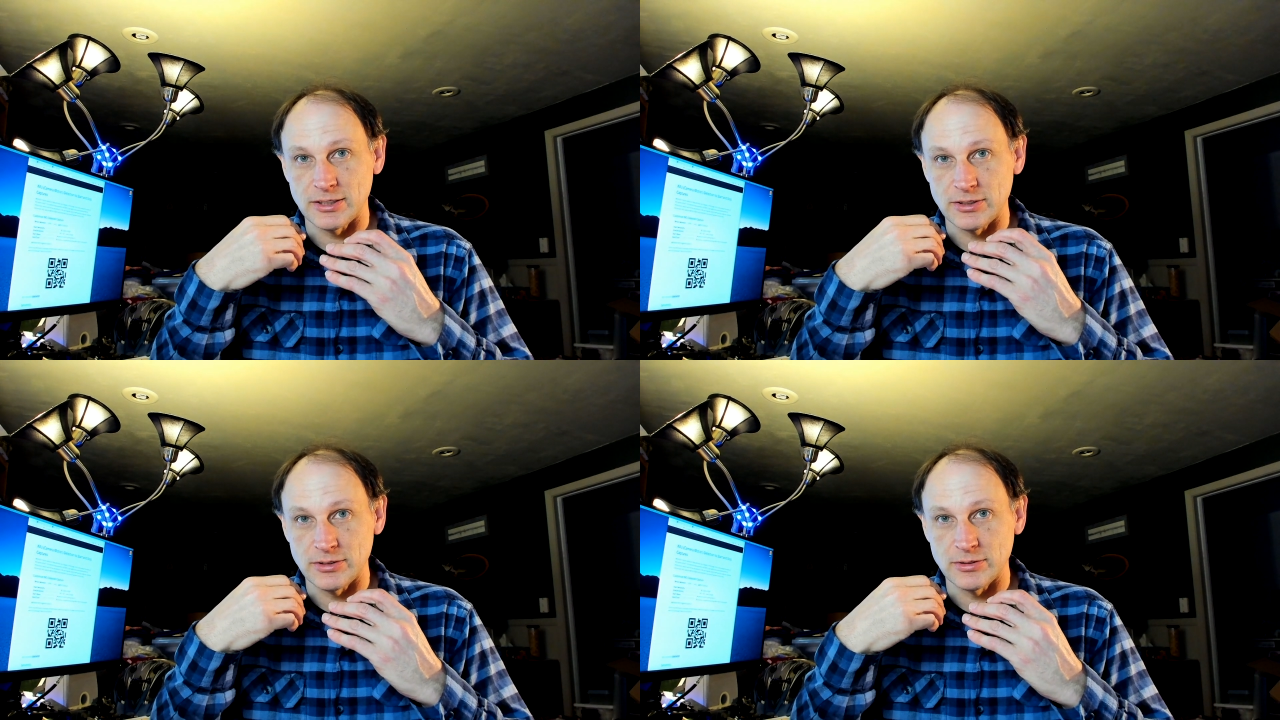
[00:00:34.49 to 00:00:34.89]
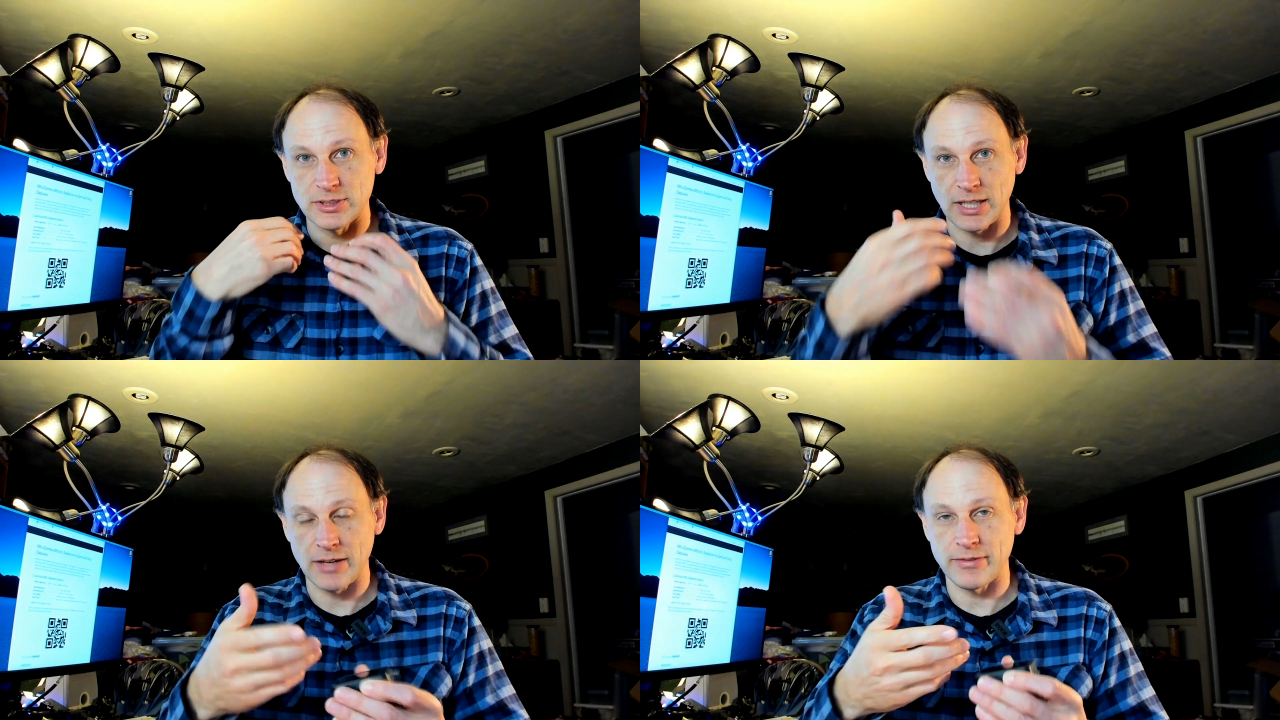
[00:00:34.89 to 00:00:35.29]
to
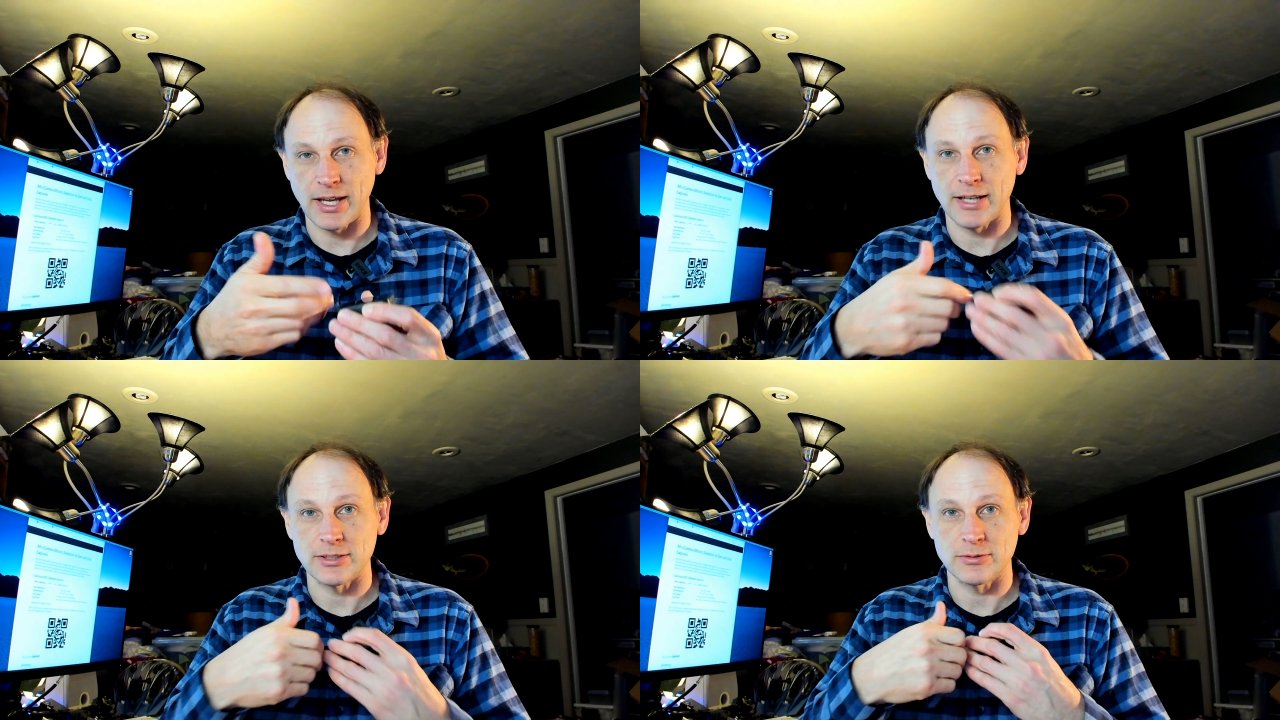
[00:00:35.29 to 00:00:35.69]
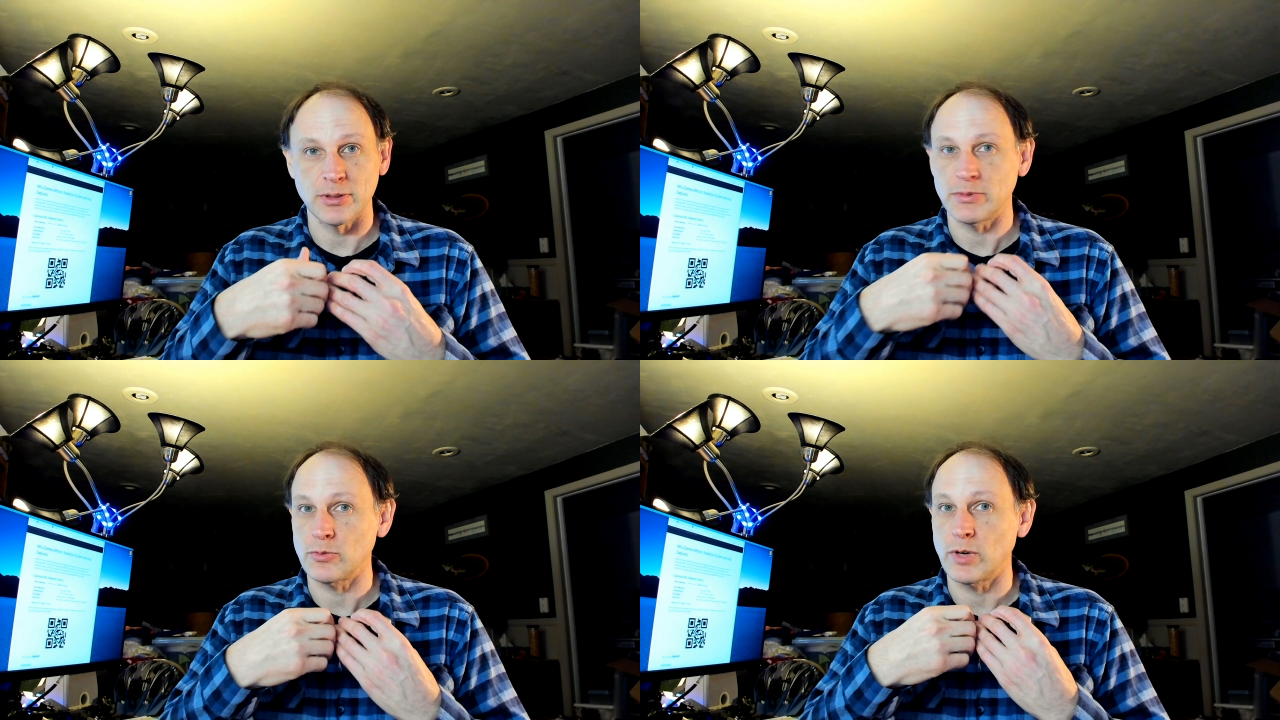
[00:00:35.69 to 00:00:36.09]
save that
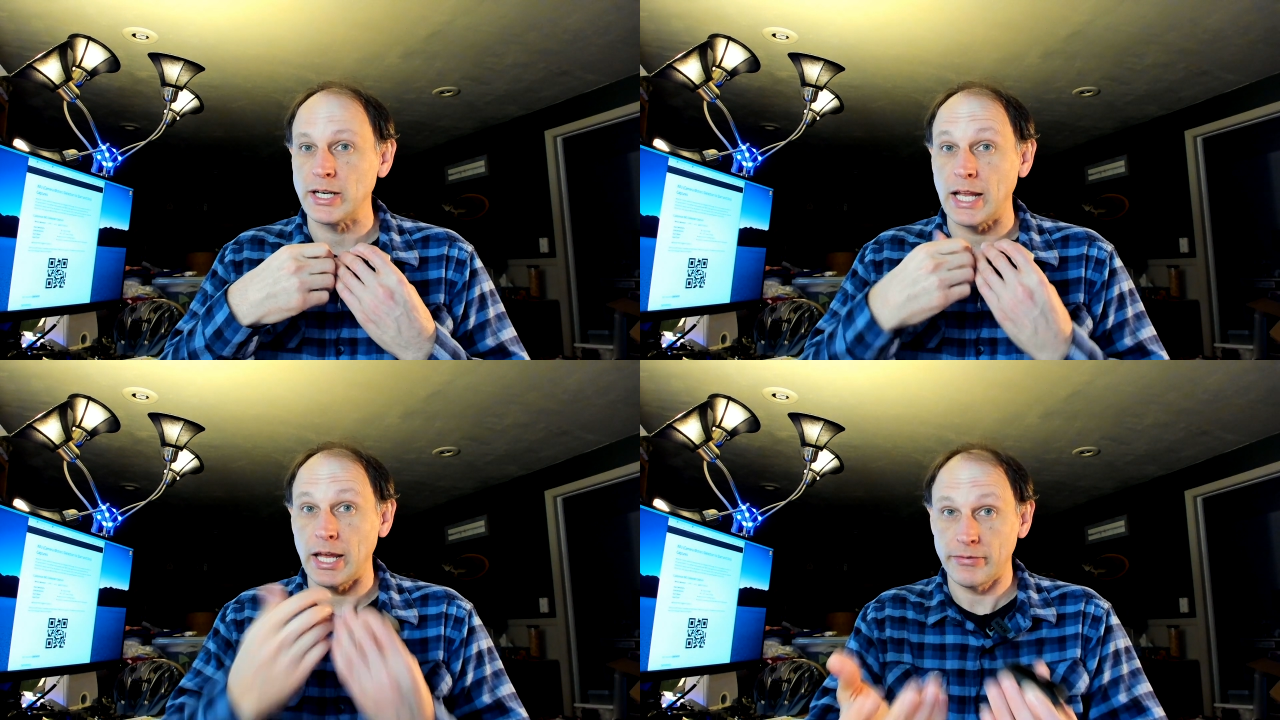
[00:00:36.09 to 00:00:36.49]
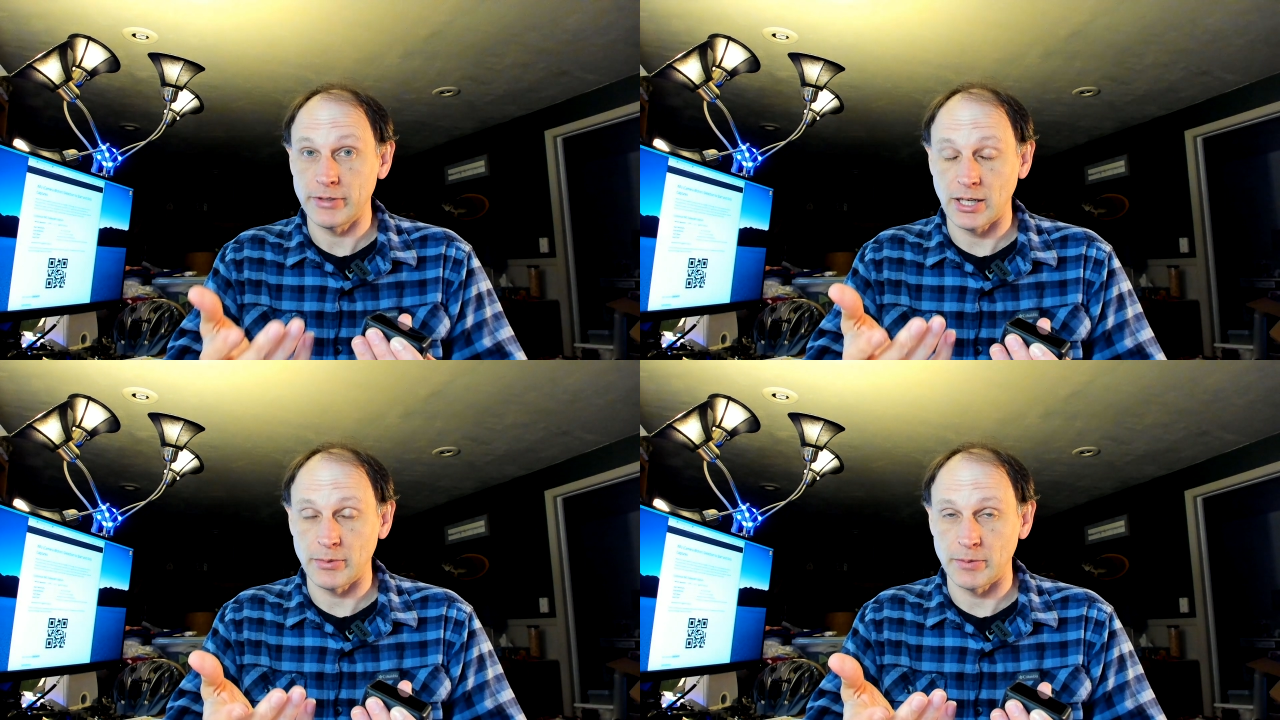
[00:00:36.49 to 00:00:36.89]
script and run it every
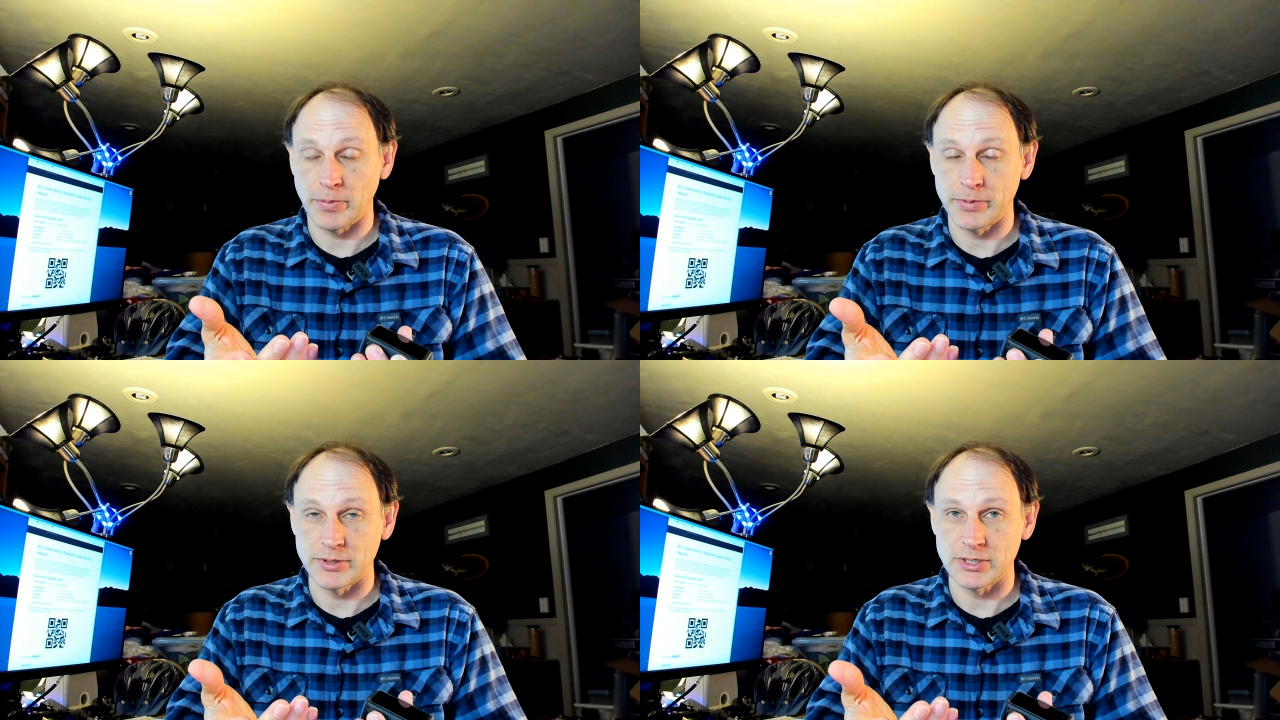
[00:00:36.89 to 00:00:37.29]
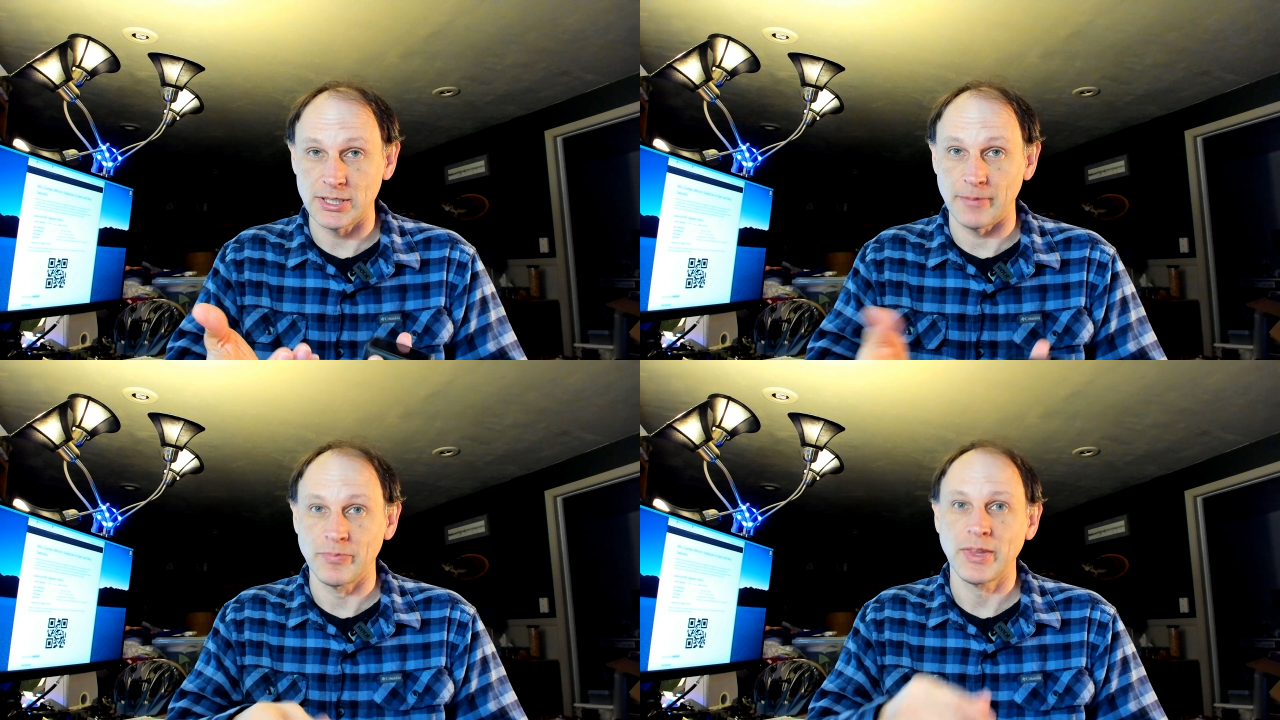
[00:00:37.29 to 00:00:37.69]
time it boots up.